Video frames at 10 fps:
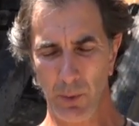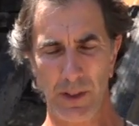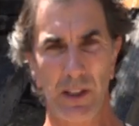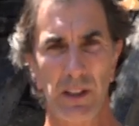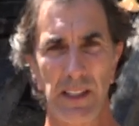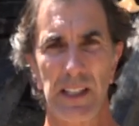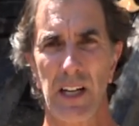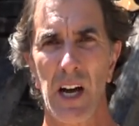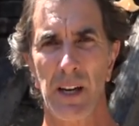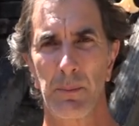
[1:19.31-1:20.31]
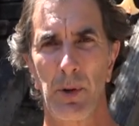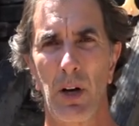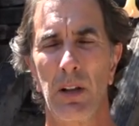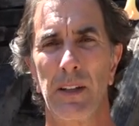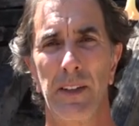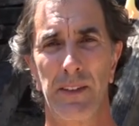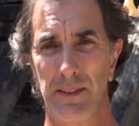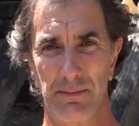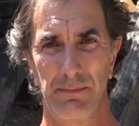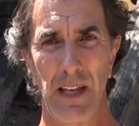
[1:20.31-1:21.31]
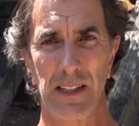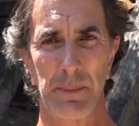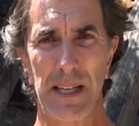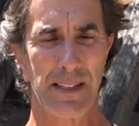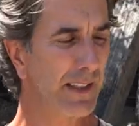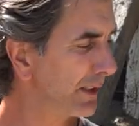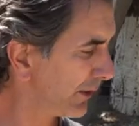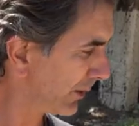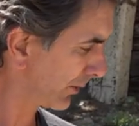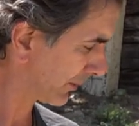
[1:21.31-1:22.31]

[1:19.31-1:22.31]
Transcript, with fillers: with a clean cotton ball is not the best thing to do.